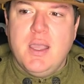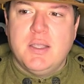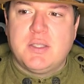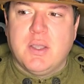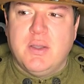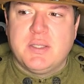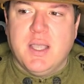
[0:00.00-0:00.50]

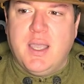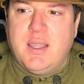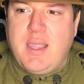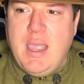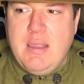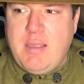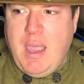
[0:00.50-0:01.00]
So it's like
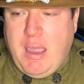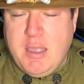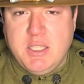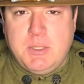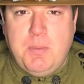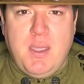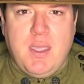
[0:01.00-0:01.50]
they
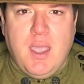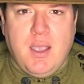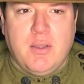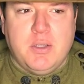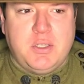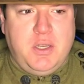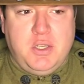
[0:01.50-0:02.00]
could speak
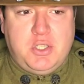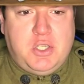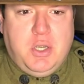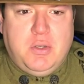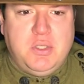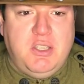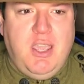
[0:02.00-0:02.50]
English, they just
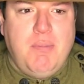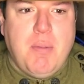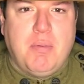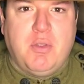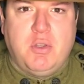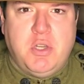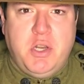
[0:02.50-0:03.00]
chose to keep up
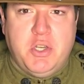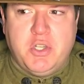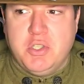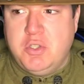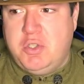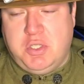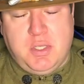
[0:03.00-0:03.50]
with their
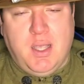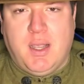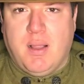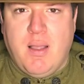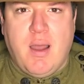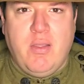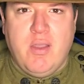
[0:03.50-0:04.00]
traditions, just like
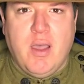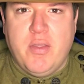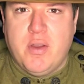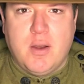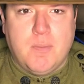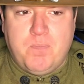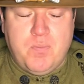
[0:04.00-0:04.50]
a lot of the
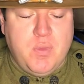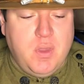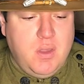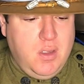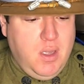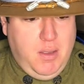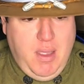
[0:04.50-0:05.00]
other
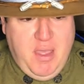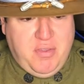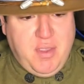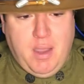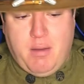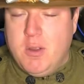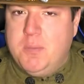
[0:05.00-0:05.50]

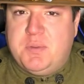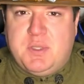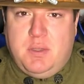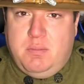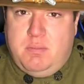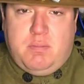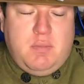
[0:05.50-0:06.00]
ethnic groups
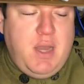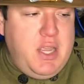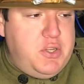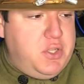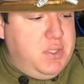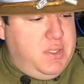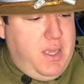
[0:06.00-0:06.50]
and
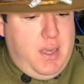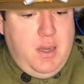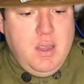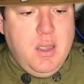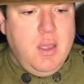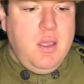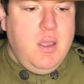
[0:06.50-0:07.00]
nations that
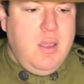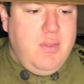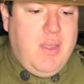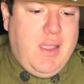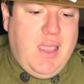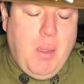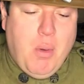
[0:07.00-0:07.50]

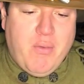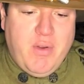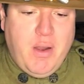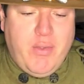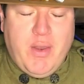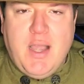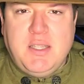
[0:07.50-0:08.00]
came over
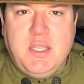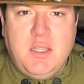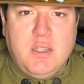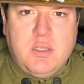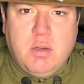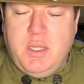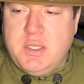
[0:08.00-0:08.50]
here in the 19th
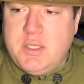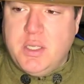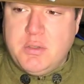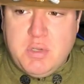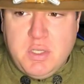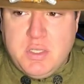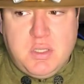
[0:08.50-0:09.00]
and 20th
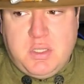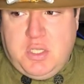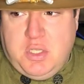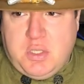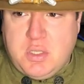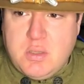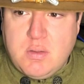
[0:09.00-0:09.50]
centuries. It's
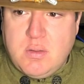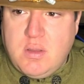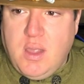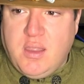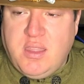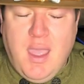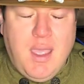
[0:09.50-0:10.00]
just
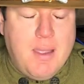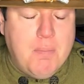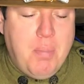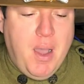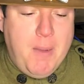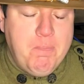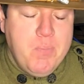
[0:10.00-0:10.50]
a thing.
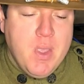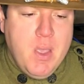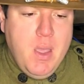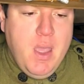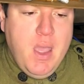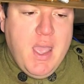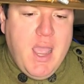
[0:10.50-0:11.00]
But
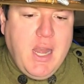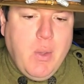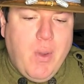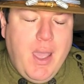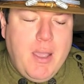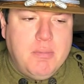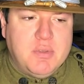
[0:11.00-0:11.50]

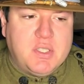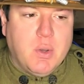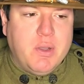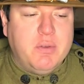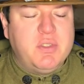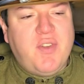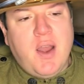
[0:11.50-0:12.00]
anyway, so
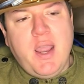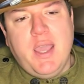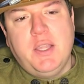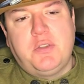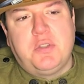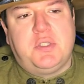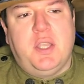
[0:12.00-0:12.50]
it was very
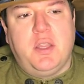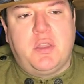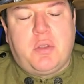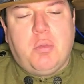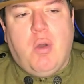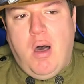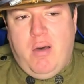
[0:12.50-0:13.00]
interesting
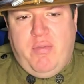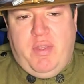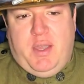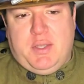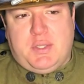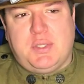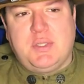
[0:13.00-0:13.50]
through all of
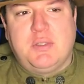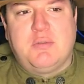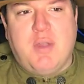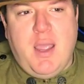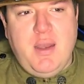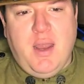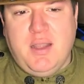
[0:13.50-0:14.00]
this,
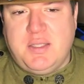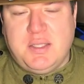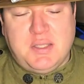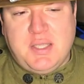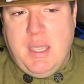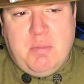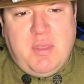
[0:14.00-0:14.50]
right? And it's the
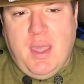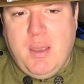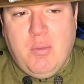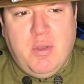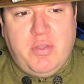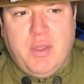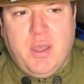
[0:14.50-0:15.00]
same thing
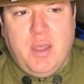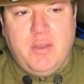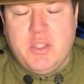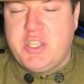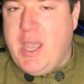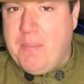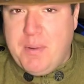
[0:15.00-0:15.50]
with the
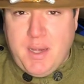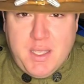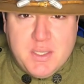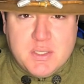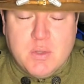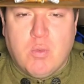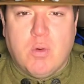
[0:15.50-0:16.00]

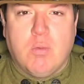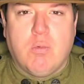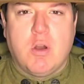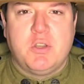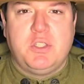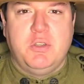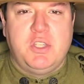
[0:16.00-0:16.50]
Japanese and the World
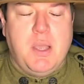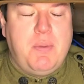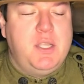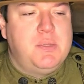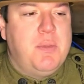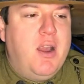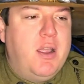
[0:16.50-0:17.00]
War II,
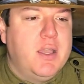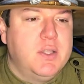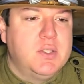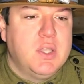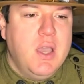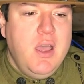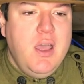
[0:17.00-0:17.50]
Japanese
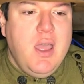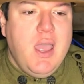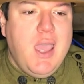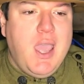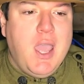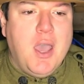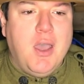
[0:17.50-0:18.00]
Americans
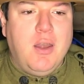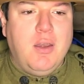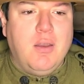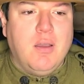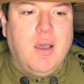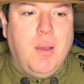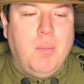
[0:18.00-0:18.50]

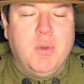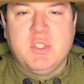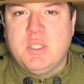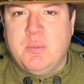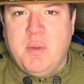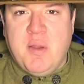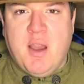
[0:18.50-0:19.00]
and
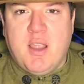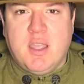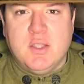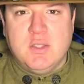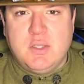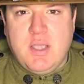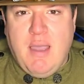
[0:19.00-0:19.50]
Muslim
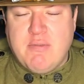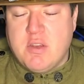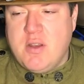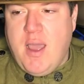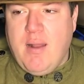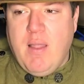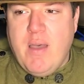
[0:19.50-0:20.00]
Americans after
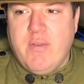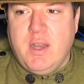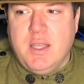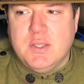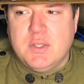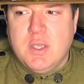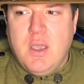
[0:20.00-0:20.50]
9/11,
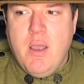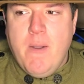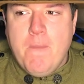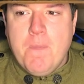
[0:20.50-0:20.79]
is